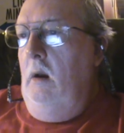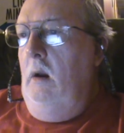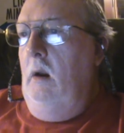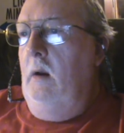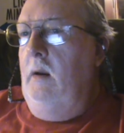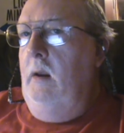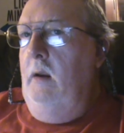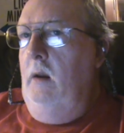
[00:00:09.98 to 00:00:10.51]

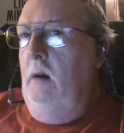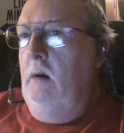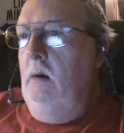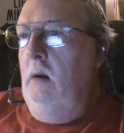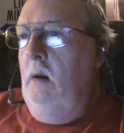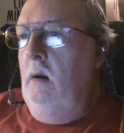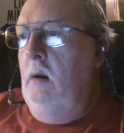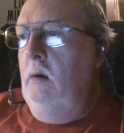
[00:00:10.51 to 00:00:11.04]
Again,
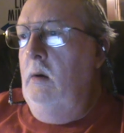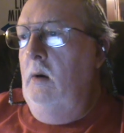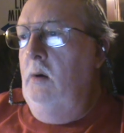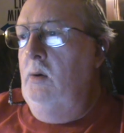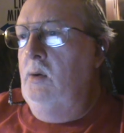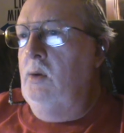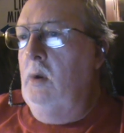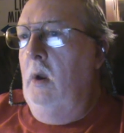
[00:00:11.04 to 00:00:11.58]

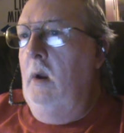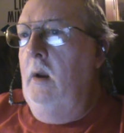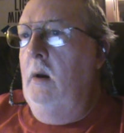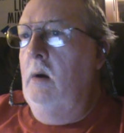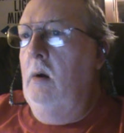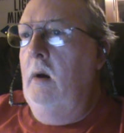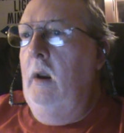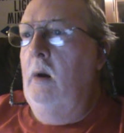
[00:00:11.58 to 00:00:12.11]
these uh,
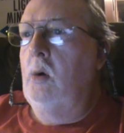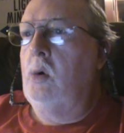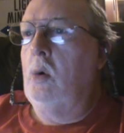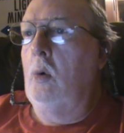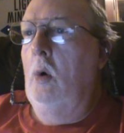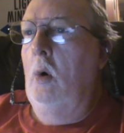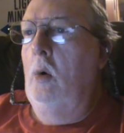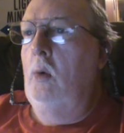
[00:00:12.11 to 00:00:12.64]
internet
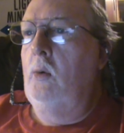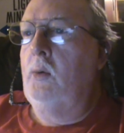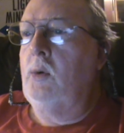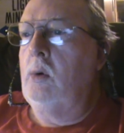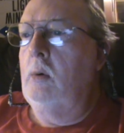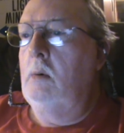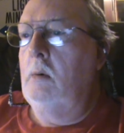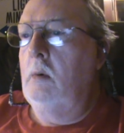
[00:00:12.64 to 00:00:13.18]

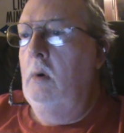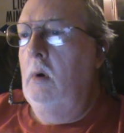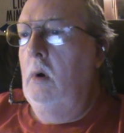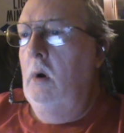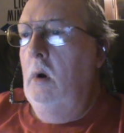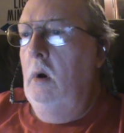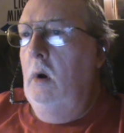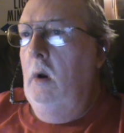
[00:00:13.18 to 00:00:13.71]
trolls,
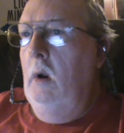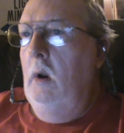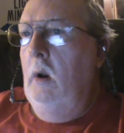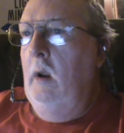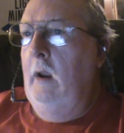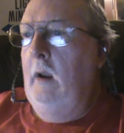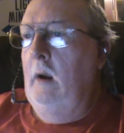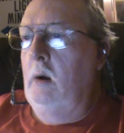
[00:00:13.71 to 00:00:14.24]

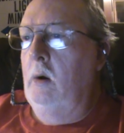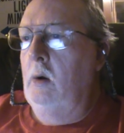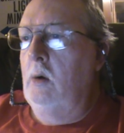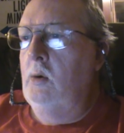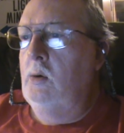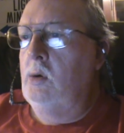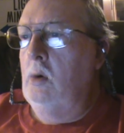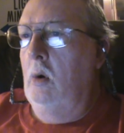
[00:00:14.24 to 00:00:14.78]

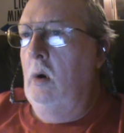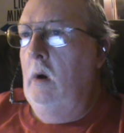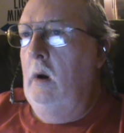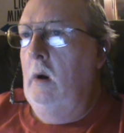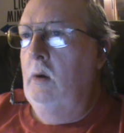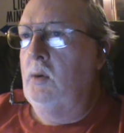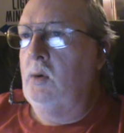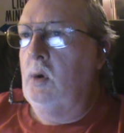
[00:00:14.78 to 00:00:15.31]
hackers, are
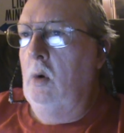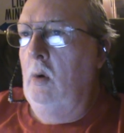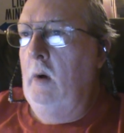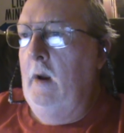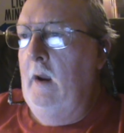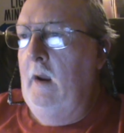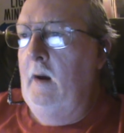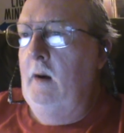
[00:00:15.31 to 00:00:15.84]
still
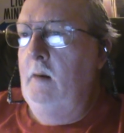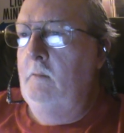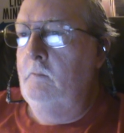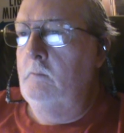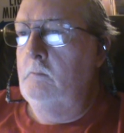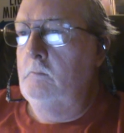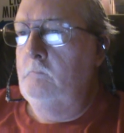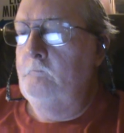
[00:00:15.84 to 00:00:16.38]
at it
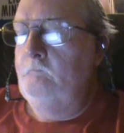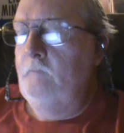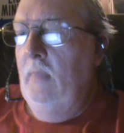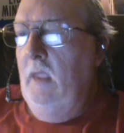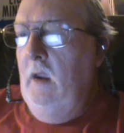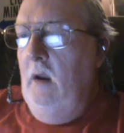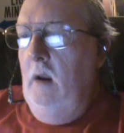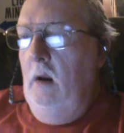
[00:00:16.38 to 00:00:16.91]

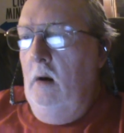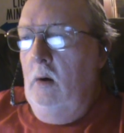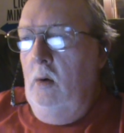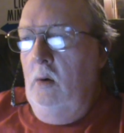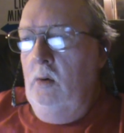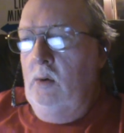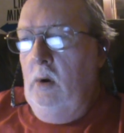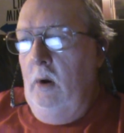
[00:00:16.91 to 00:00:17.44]

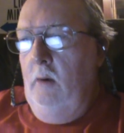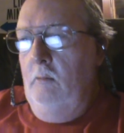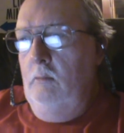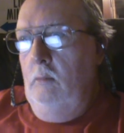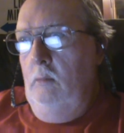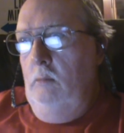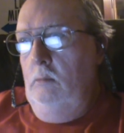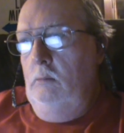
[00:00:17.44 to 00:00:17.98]
because they
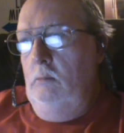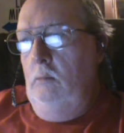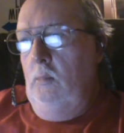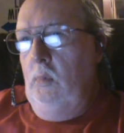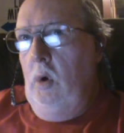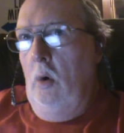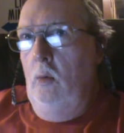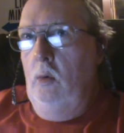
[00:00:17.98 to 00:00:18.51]

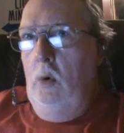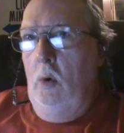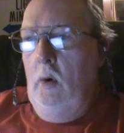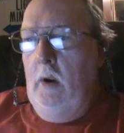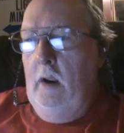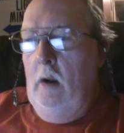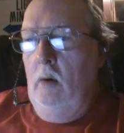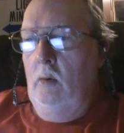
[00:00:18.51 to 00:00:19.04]
don't know
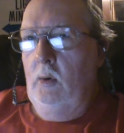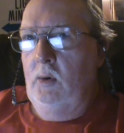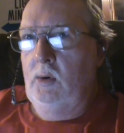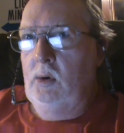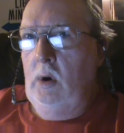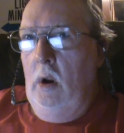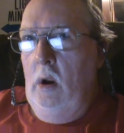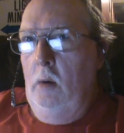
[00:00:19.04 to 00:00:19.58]
how to
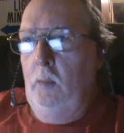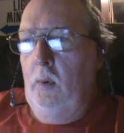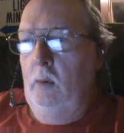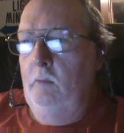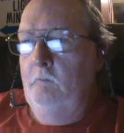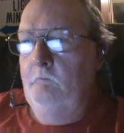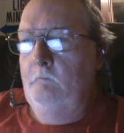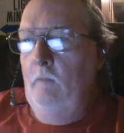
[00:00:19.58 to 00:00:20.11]
stop.
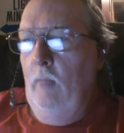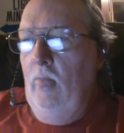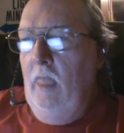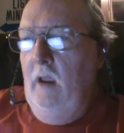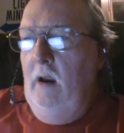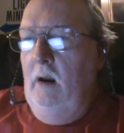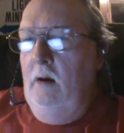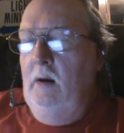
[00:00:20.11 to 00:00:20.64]

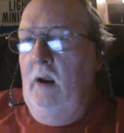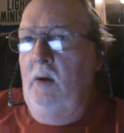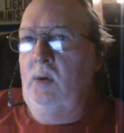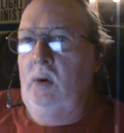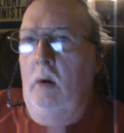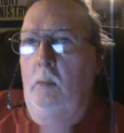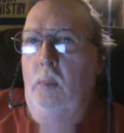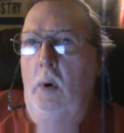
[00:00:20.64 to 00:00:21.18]
That's
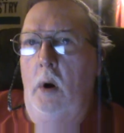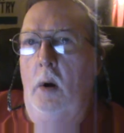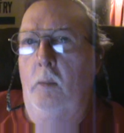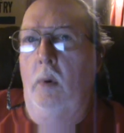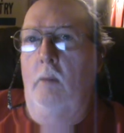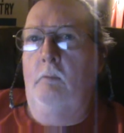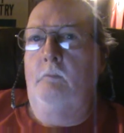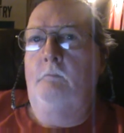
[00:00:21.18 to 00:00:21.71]
their
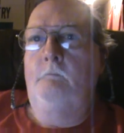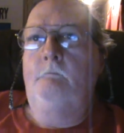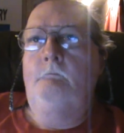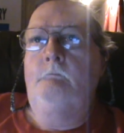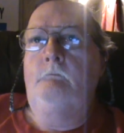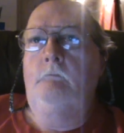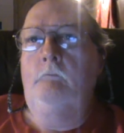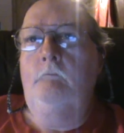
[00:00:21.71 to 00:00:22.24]
problem.
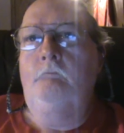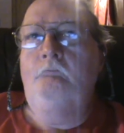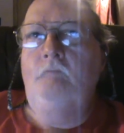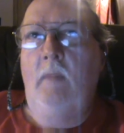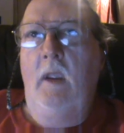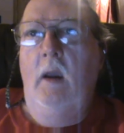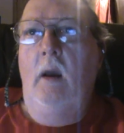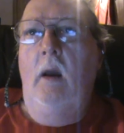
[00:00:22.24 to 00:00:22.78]

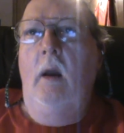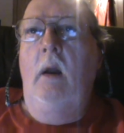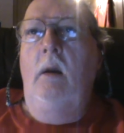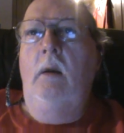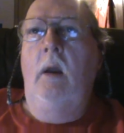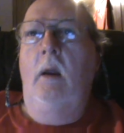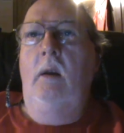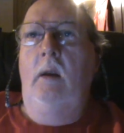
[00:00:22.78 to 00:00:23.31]

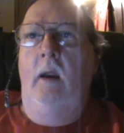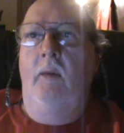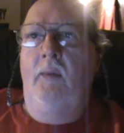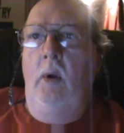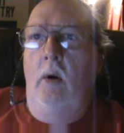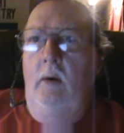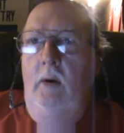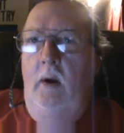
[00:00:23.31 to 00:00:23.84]
They,
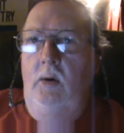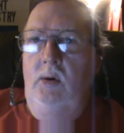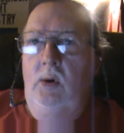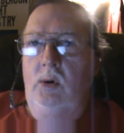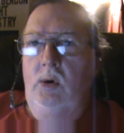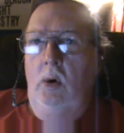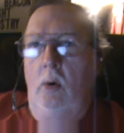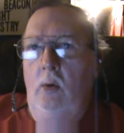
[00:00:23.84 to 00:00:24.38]
they, they
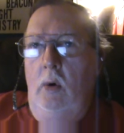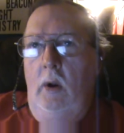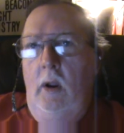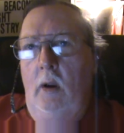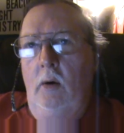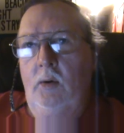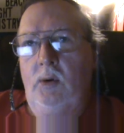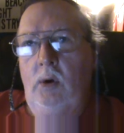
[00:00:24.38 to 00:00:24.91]
just don't know
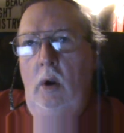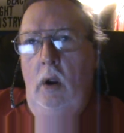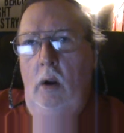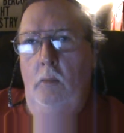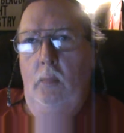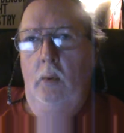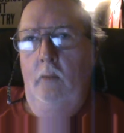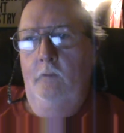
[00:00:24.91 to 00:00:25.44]
how to stop.